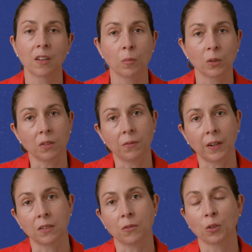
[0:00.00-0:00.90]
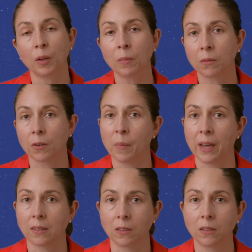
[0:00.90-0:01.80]
now, the most effective treatment for
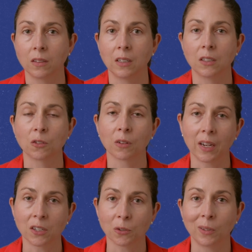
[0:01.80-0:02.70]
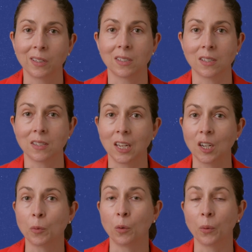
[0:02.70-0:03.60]
MASLD is gradual and
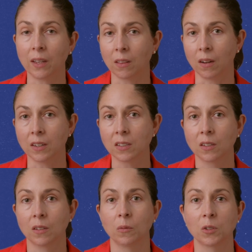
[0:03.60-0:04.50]
sustainable weight loss,